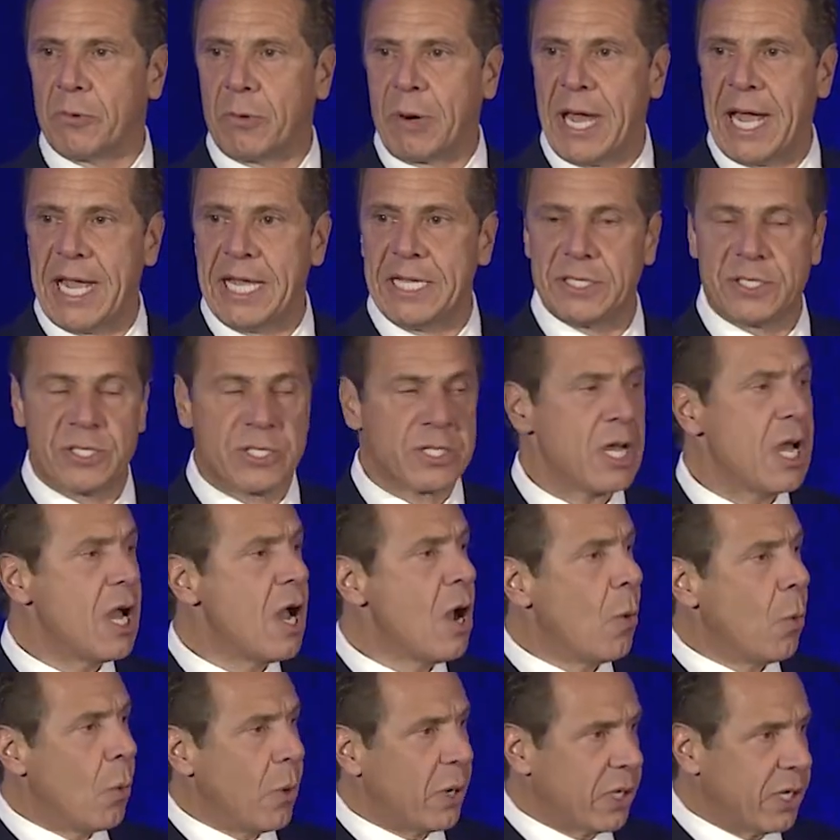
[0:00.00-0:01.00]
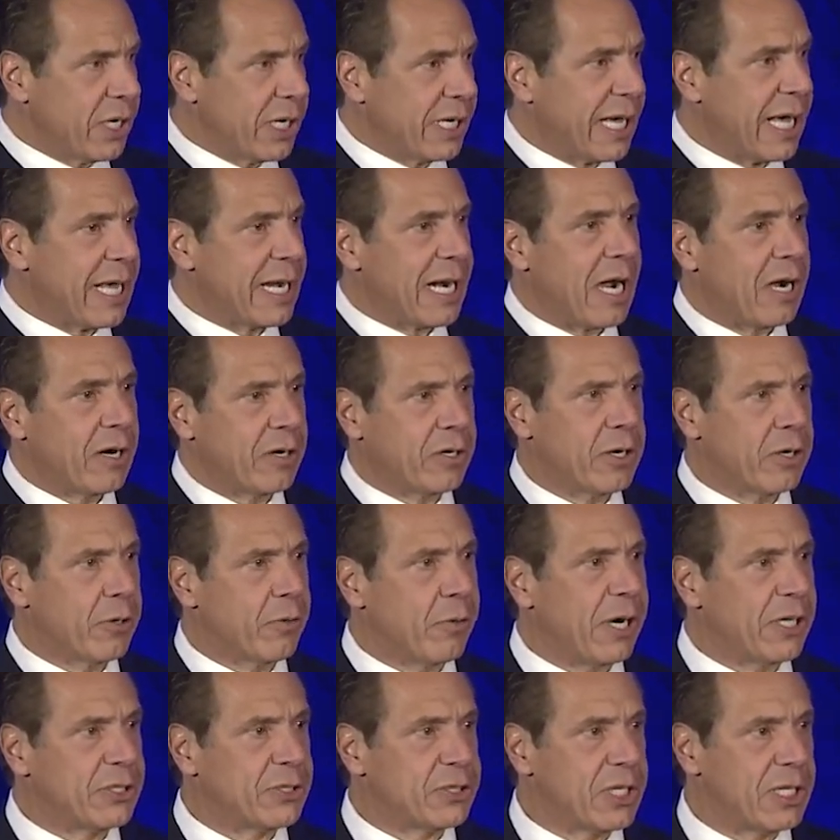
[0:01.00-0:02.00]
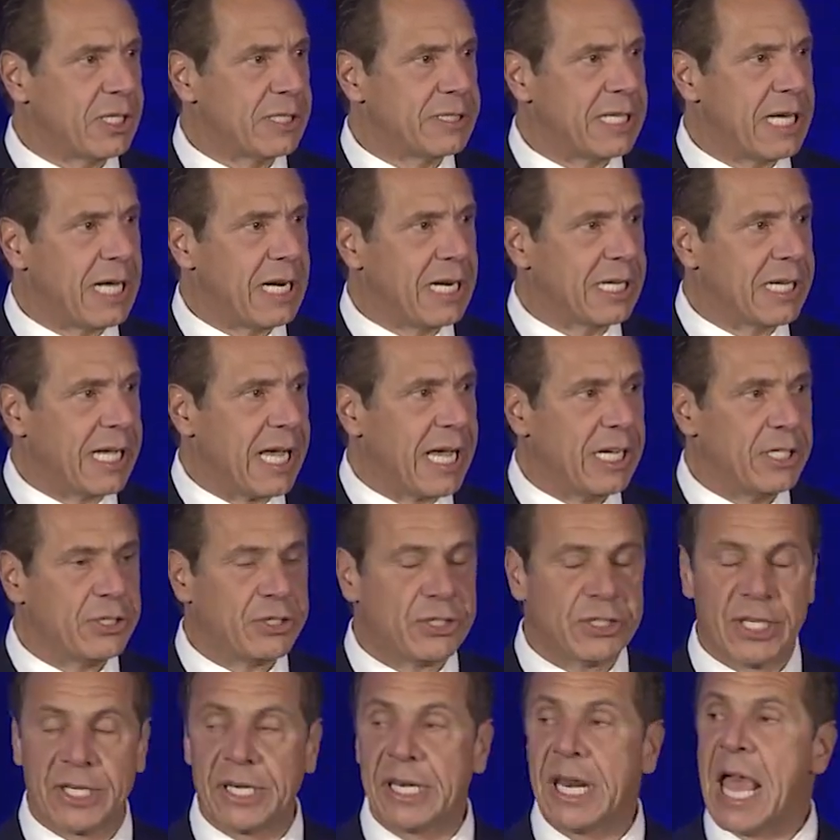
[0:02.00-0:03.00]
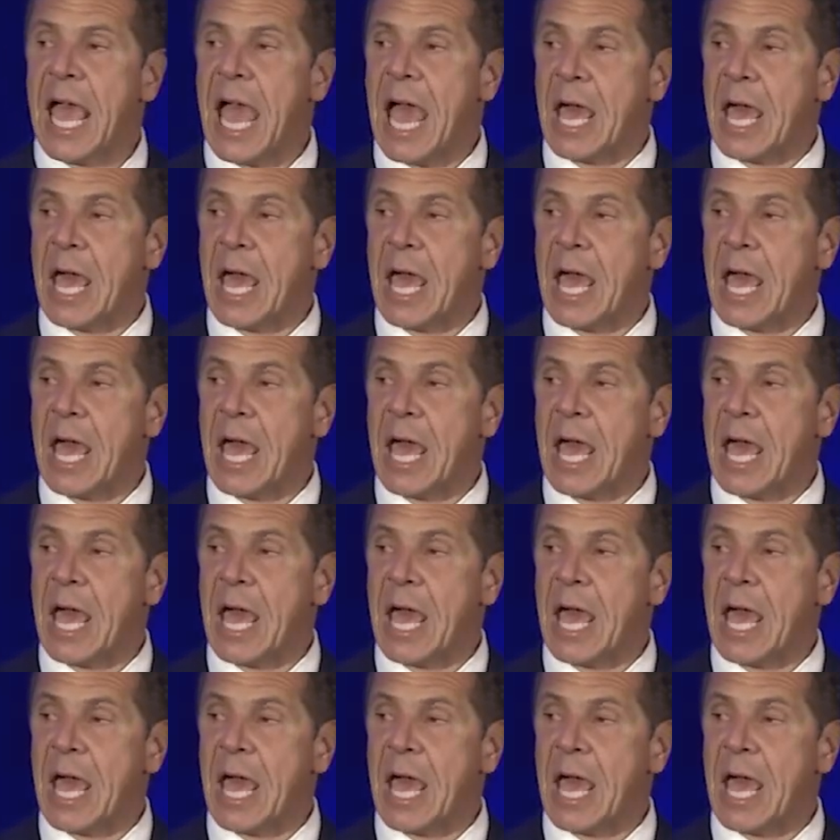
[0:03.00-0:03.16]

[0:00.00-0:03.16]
rights. We're going to get our congressional delegation,